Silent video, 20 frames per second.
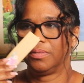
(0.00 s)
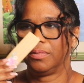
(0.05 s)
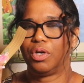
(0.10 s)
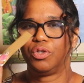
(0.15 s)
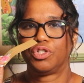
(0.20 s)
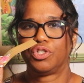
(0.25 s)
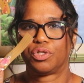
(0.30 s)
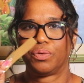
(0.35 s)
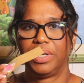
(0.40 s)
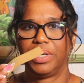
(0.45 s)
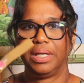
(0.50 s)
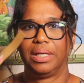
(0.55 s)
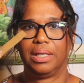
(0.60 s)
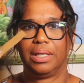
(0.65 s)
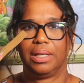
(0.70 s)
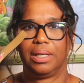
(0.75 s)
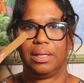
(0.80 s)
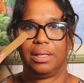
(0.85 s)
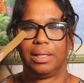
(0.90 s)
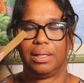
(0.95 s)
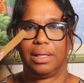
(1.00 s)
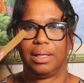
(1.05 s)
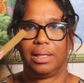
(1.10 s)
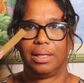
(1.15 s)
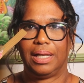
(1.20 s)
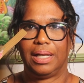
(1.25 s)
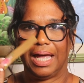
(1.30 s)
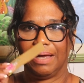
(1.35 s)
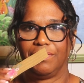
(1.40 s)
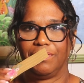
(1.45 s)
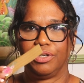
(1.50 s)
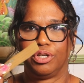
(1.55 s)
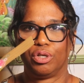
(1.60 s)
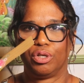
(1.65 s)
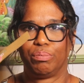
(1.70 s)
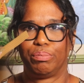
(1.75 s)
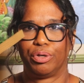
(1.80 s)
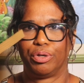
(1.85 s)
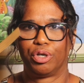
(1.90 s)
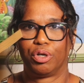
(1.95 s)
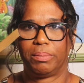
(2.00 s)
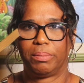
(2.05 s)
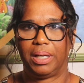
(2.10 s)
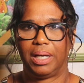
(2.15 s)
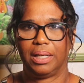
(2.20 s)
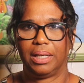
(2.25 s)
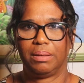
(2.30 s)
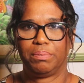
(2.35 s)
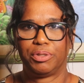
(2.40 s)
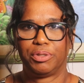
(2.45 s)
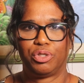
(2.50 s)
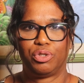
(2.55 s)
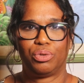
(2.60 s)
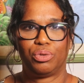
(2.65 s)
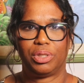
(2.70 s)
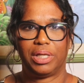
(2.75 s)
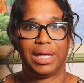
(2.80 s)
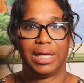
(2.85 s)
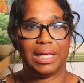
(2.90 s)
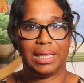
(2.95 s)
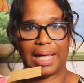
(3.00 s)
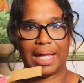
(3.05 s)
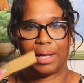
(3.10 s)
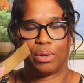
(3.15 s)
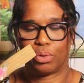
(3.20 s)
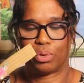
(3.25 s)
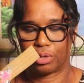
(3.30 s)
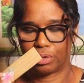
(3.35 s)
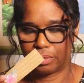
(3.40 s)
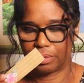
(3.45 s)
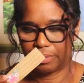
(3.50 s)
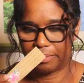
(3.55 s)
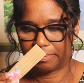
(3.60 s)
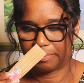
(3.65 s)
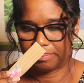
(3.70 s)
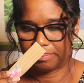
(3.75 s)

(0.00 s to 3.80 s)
Those three. Lavender, bergamot, patchouli, in that order.